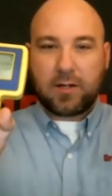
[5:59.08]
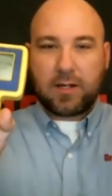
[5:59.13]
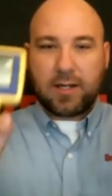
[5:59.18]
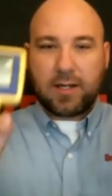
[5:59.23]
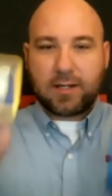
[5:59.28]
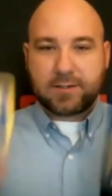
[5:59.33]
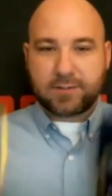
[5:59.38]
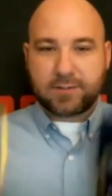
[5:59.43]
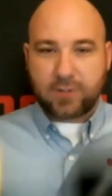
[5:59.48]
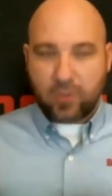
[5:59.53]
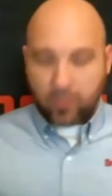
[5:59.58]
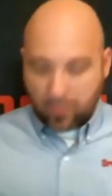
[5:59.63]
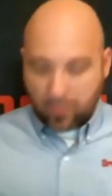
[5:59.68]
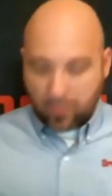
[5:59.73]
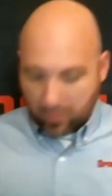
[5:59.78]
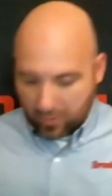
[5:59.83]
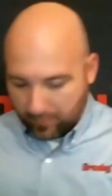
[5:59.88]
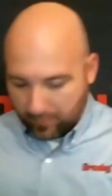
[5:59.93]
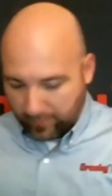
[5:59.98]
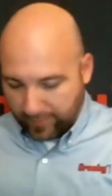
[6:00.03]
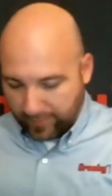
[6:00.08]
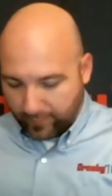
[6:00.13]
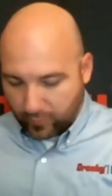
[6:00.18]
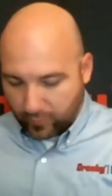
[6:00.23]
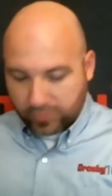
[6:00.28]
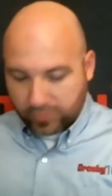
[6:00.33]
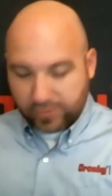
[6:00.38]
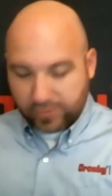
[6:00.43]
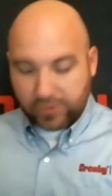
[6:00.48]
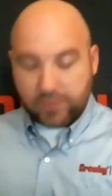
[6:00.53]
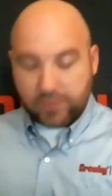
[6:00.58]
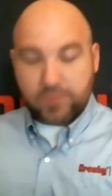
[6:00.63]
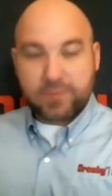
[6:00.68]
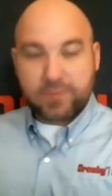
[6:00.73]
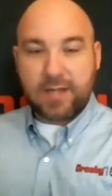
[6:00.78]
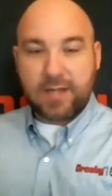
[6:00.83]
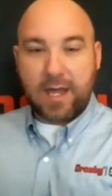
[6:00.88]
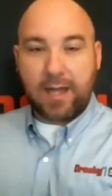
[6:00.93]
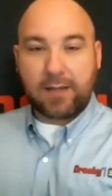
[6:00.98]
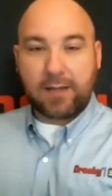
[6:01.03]
and so people will use
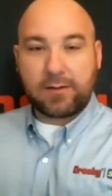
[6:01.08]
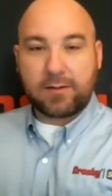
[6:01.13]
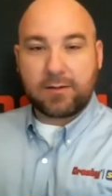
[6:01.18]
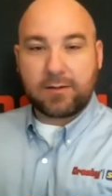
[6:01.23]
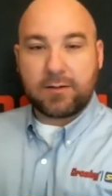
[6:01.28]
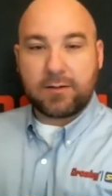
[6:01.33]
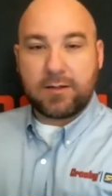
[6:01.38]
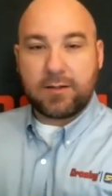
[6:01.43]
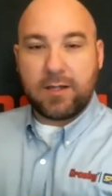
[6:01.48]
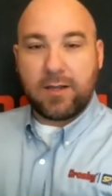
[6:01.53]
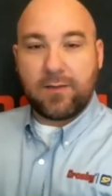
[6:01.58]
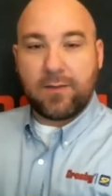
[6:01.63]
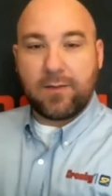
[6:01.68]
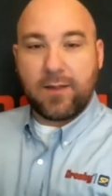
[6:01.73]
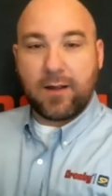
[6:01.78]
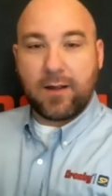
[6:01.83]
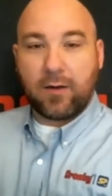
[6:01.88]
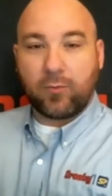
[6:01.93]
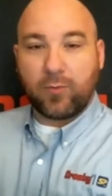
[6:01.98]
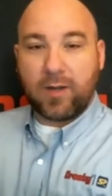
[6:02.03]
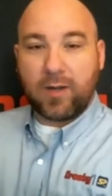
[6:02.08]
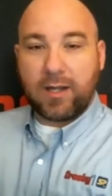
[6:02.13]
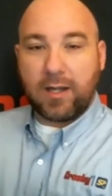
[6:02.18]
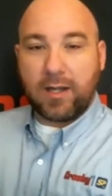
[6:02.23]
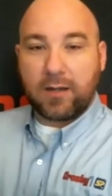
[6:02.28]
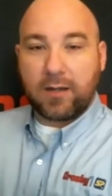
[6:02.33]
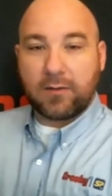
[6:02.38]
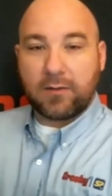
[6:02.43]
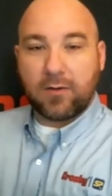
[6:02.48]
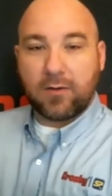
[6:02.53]
that in their rigging. They'll